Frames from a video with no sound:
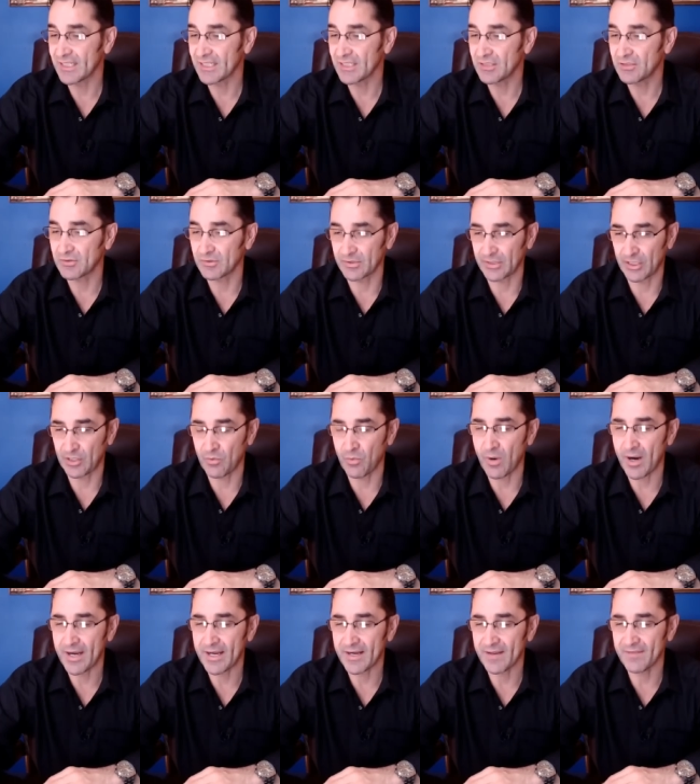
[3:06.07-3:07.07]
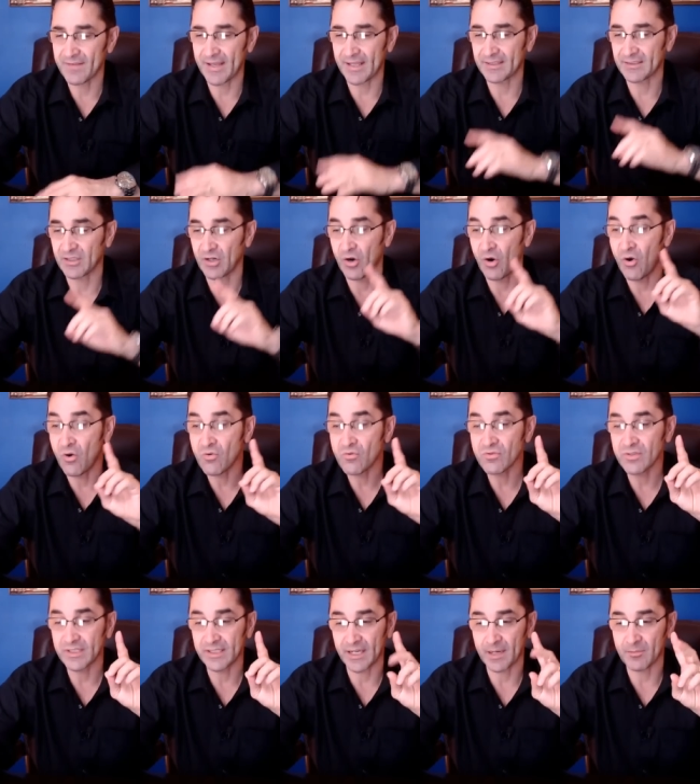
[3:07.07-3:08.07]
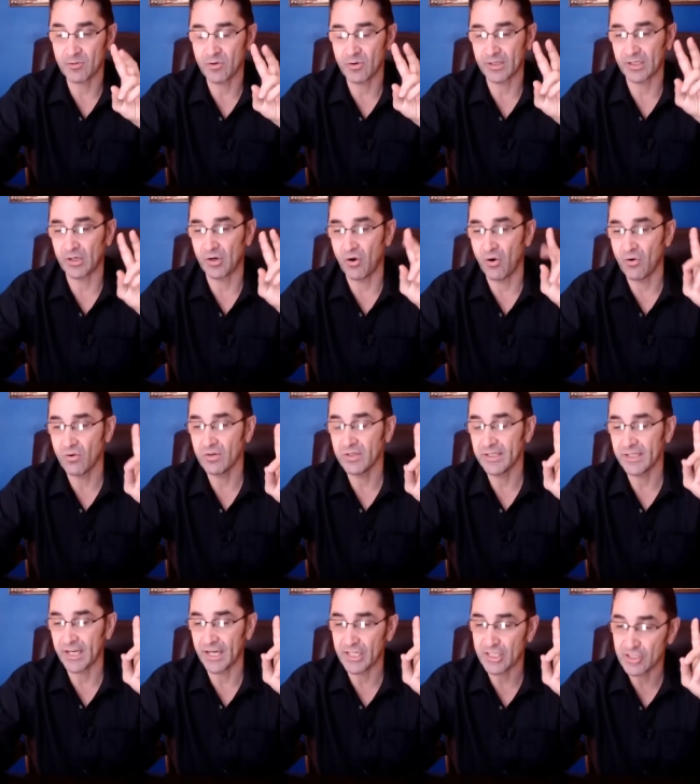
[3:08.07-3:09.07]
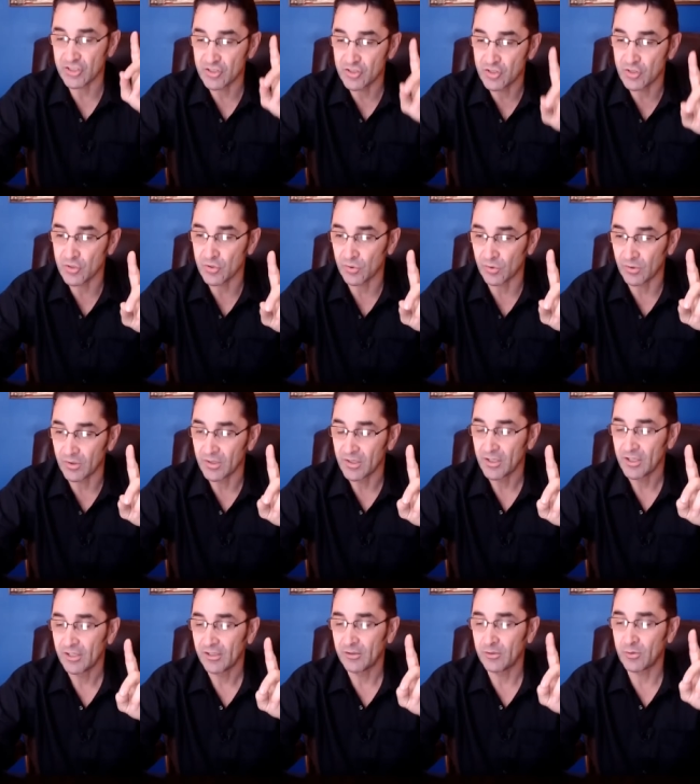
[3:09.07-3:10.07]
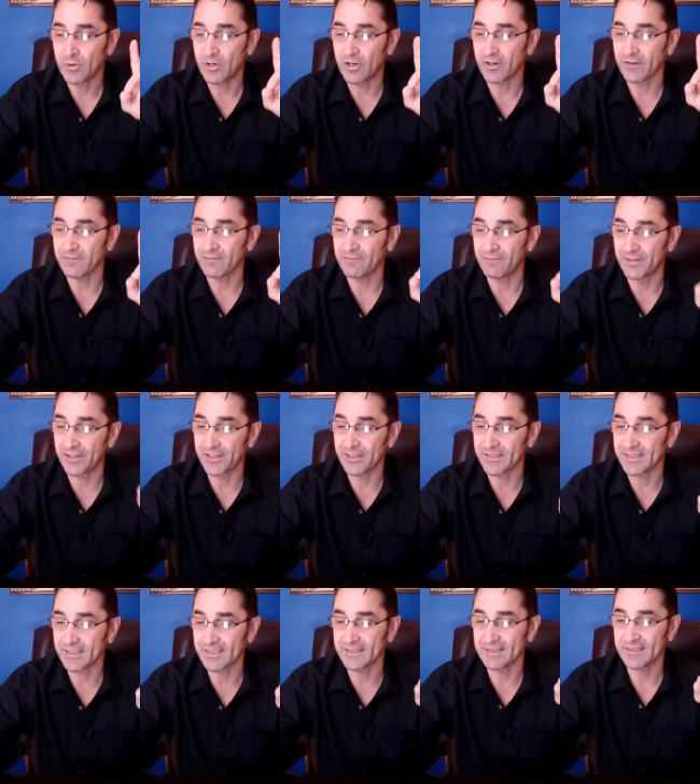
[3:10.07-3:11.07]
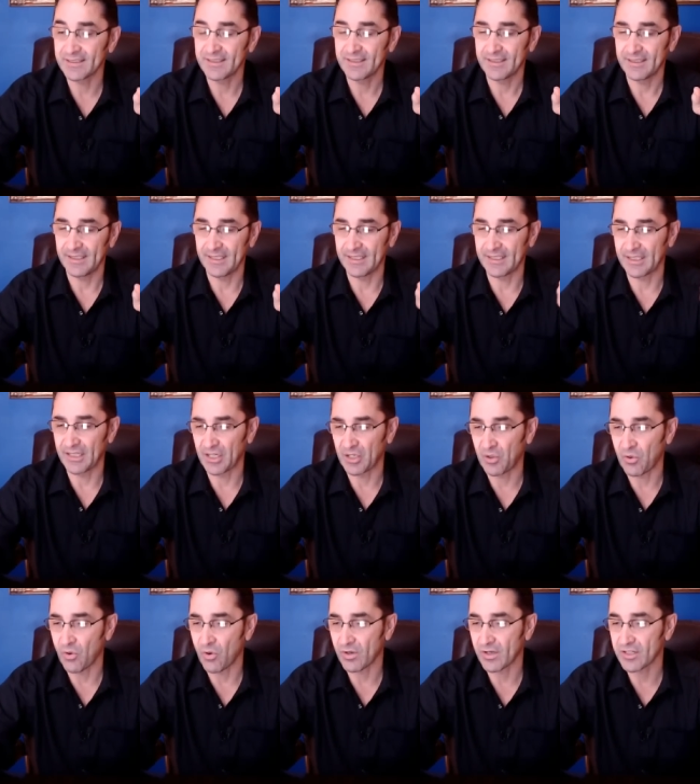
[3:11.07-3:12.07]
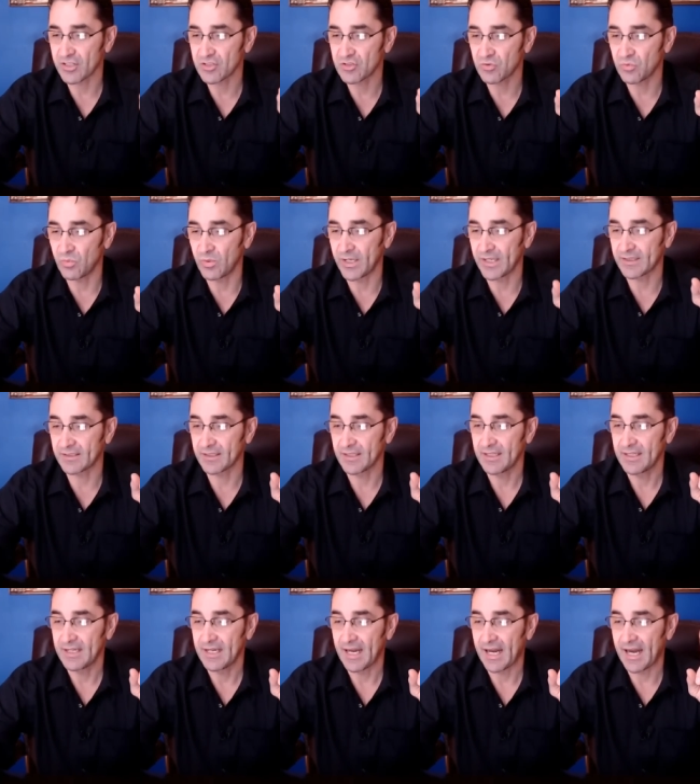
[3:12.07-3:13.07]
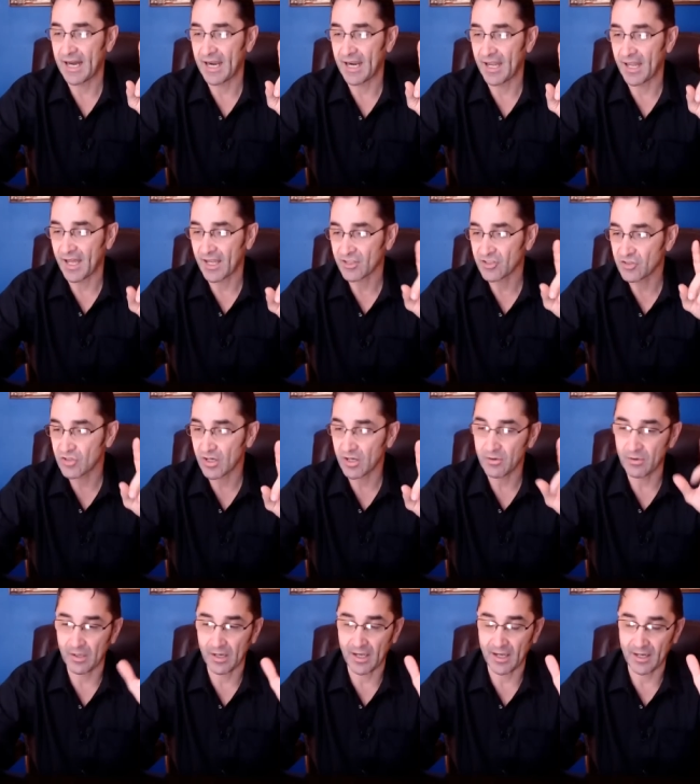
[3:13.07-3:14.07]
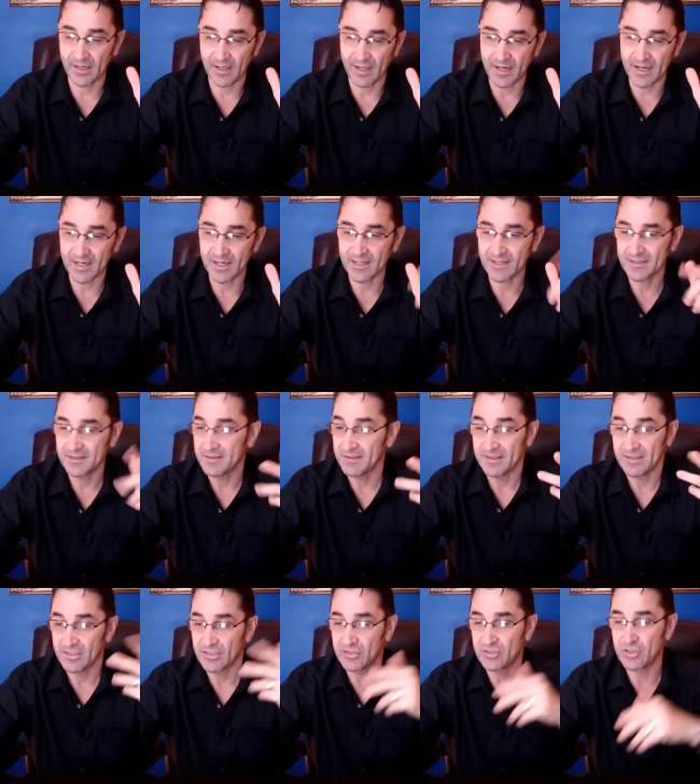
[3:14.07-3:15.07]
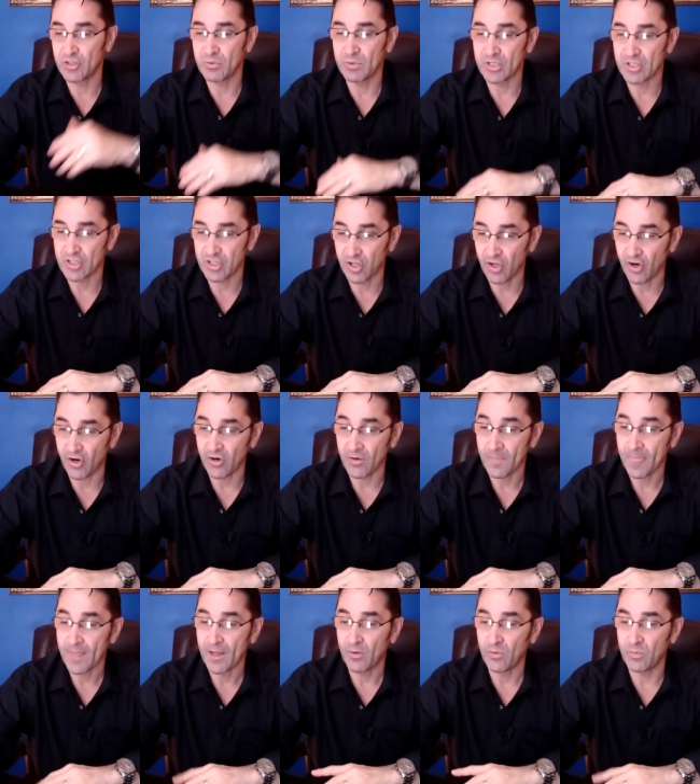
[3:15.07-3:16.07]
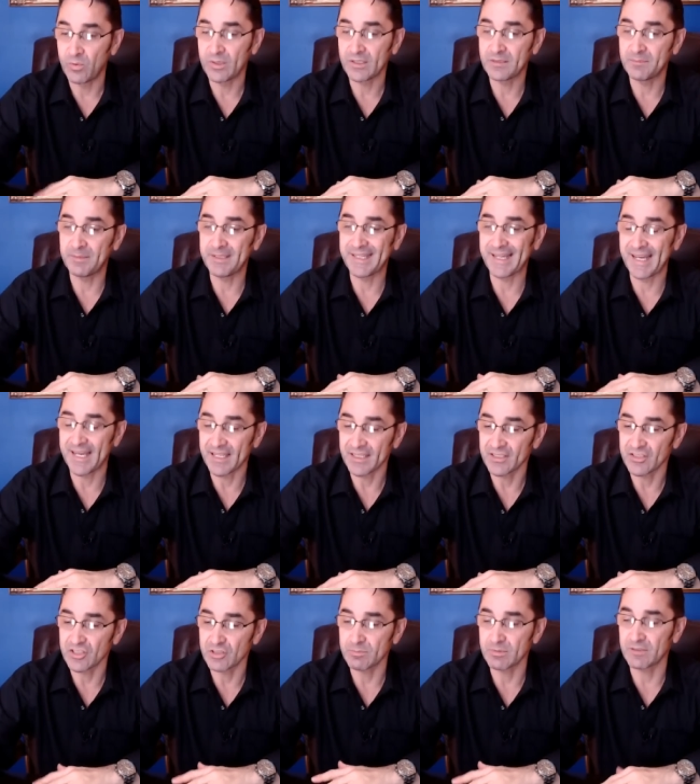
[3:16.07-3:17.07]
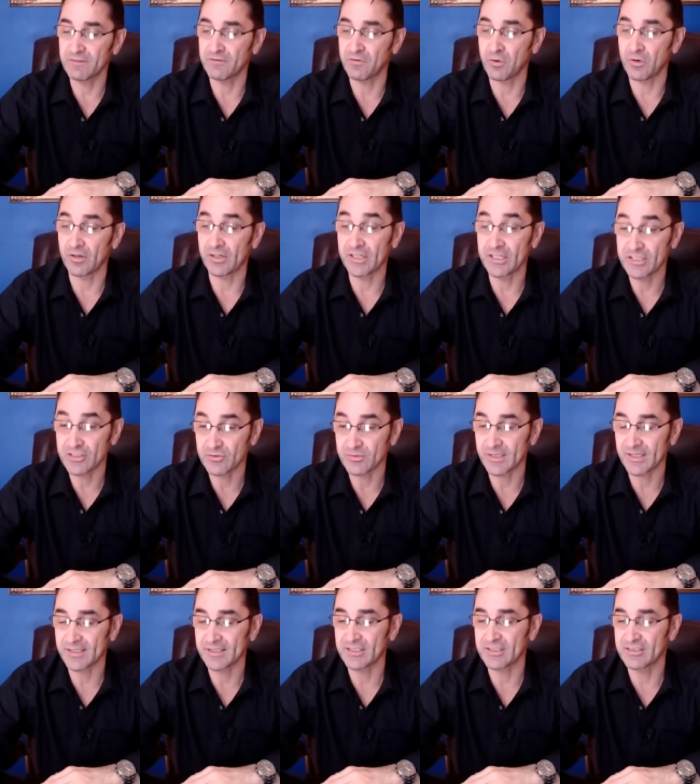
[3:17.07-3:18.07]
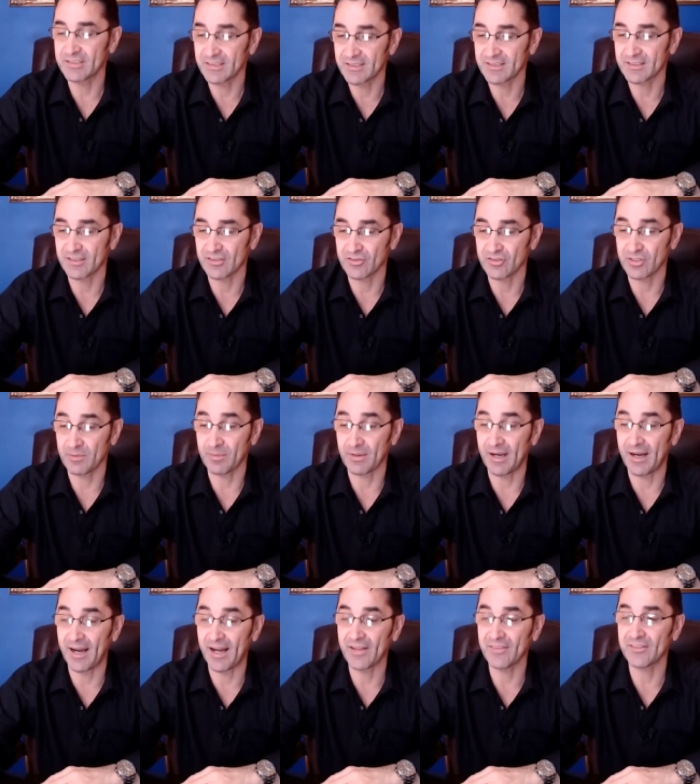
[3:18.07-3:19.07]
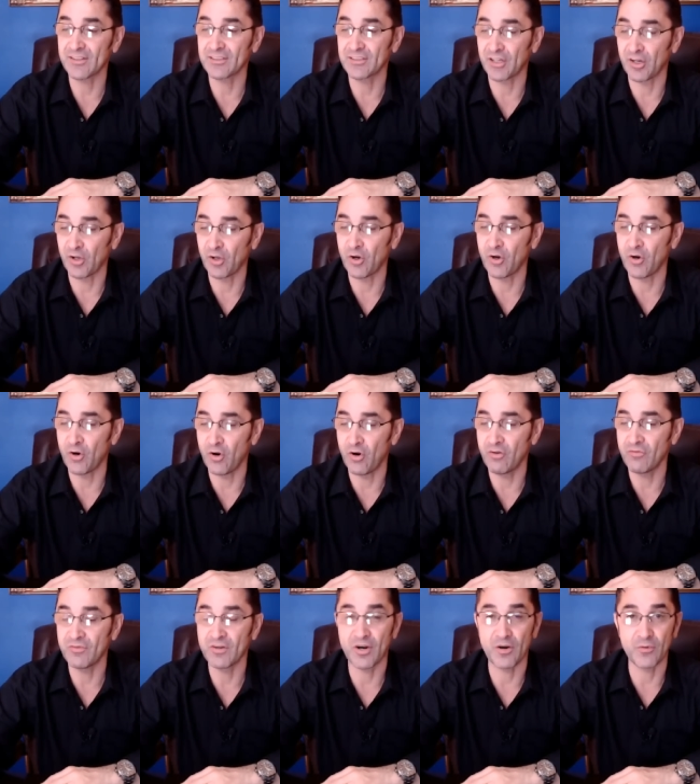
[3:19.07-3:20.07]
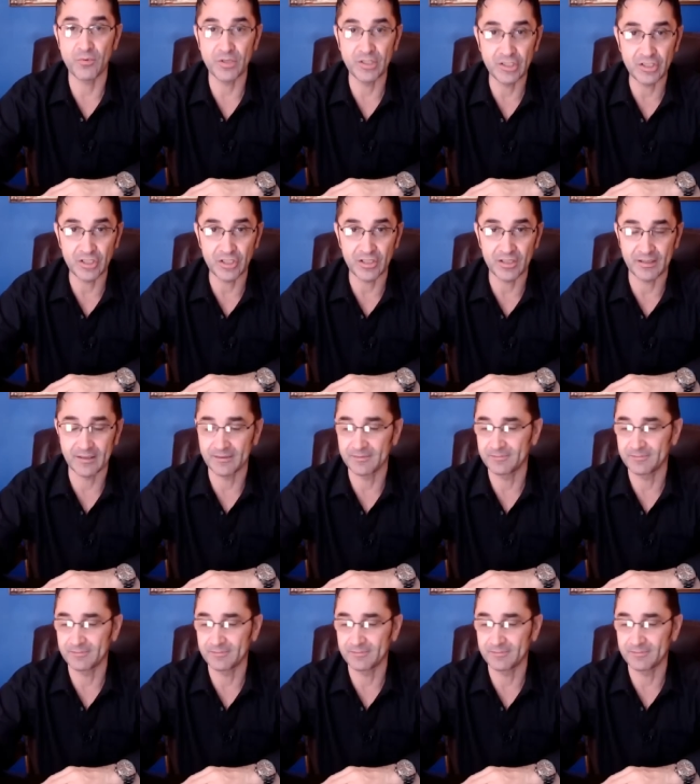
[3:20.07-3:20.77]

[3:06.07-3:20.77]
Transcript: to require that only, I'm quoting, only a Jew who converted in accordance with halacha or halacha, Jewish law, would be eligible for Israeli citizenship under the law of return.